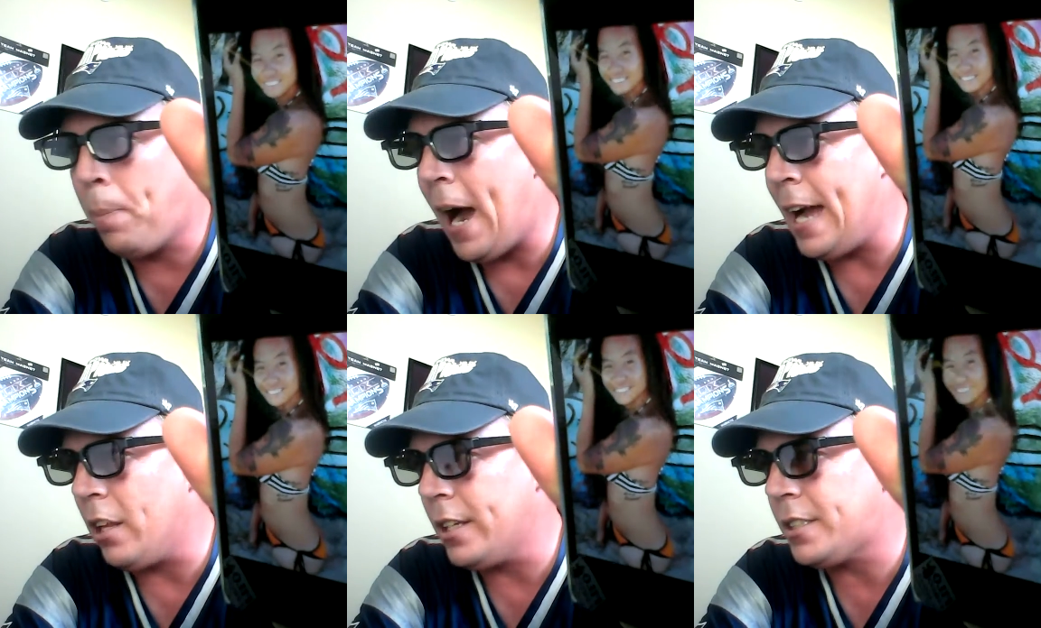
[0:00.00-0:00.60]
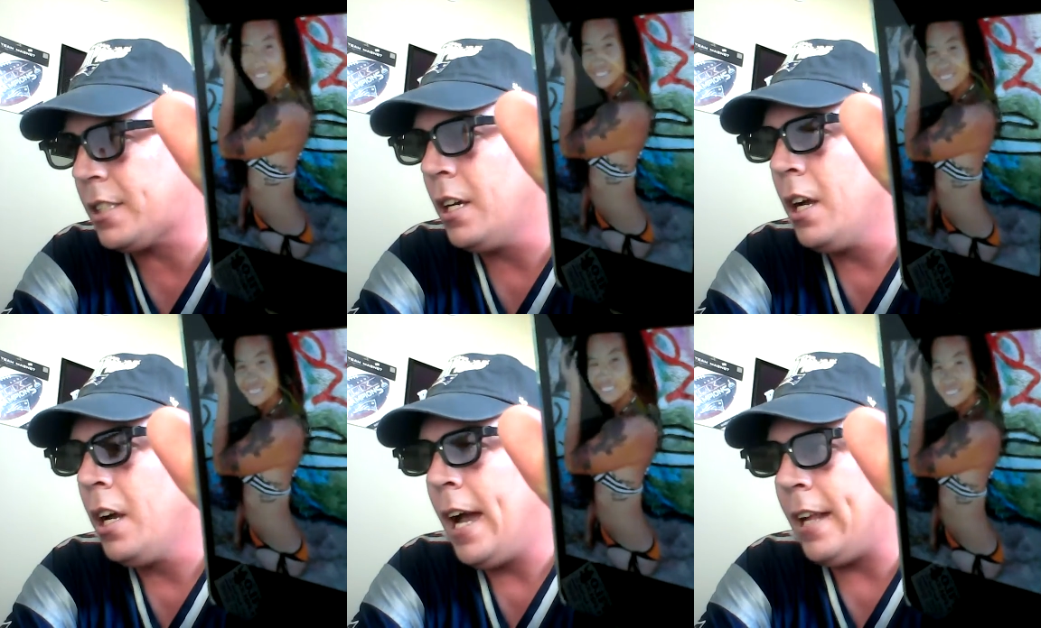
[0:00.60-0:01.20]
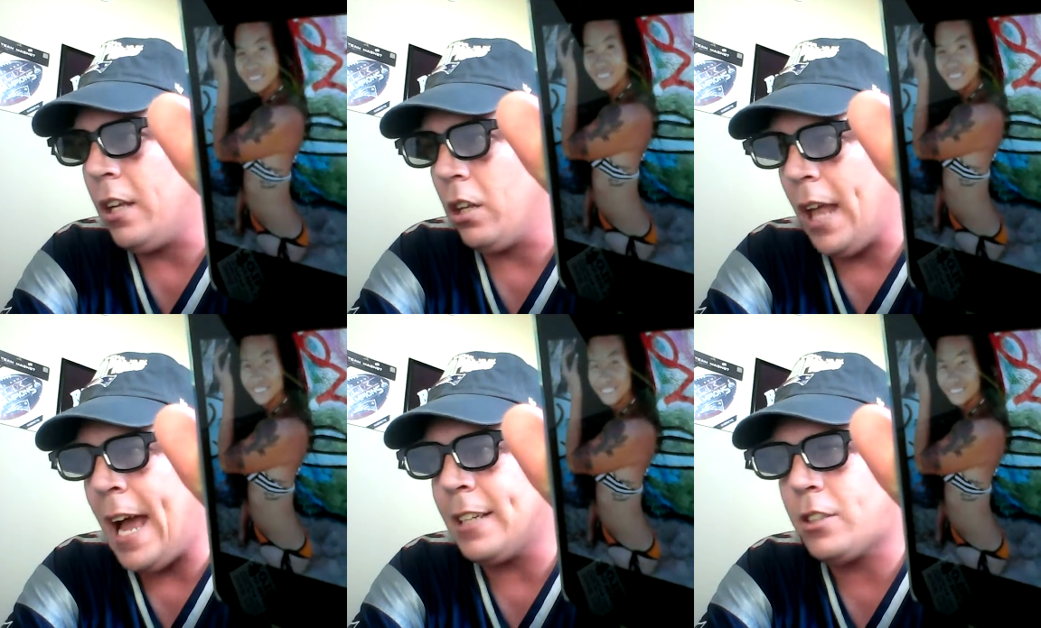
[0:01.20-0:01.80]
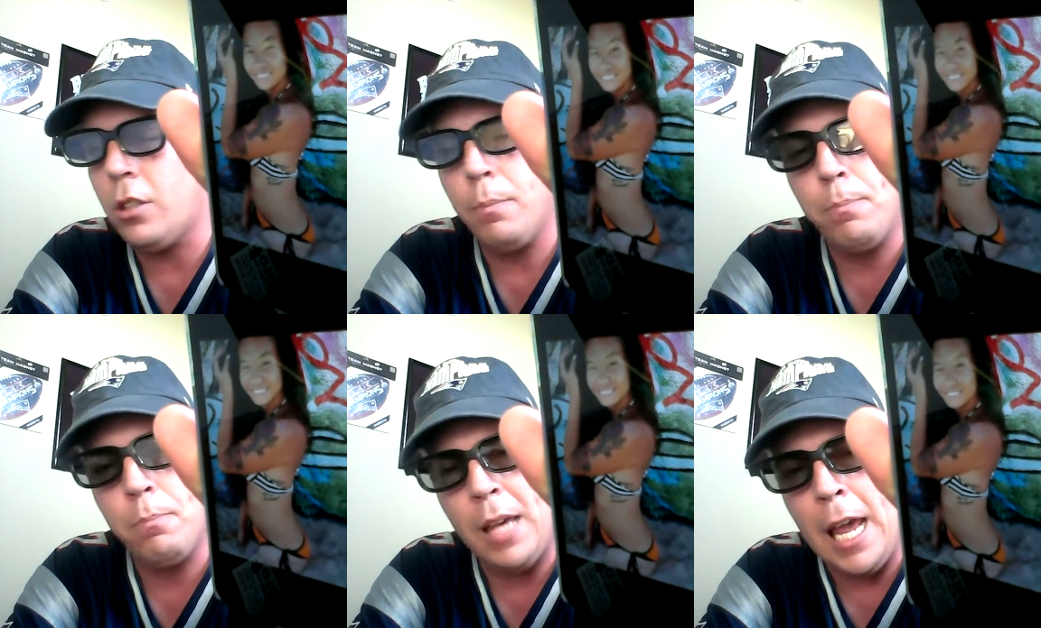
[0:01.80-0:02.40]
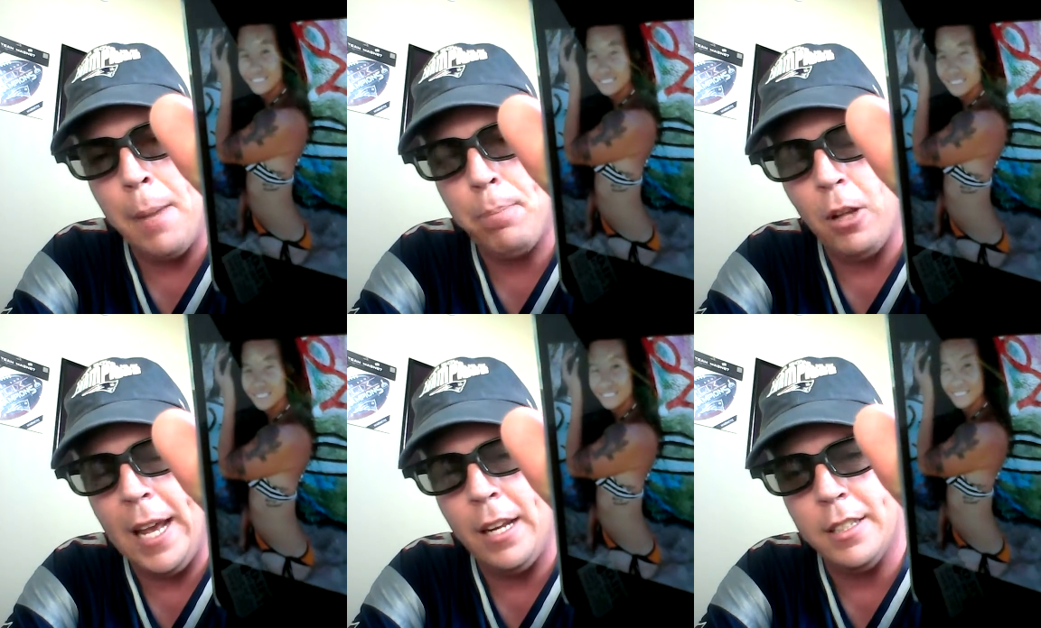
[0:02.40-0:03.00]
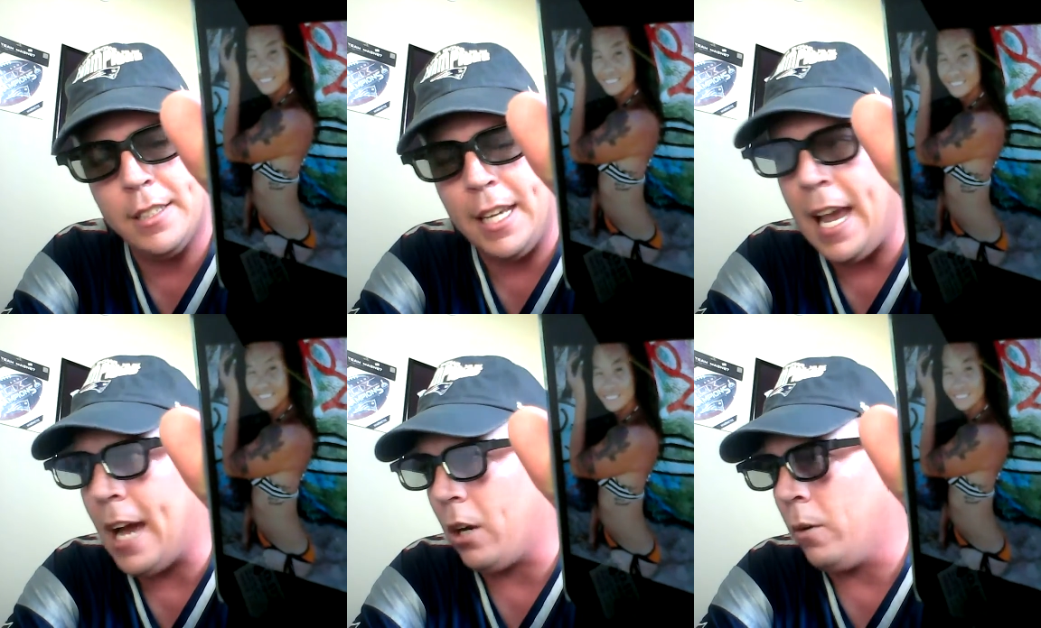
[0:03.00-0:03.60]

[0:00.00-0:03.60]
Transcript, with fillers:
Speaker 1: Pilots had their last game played in Seattle.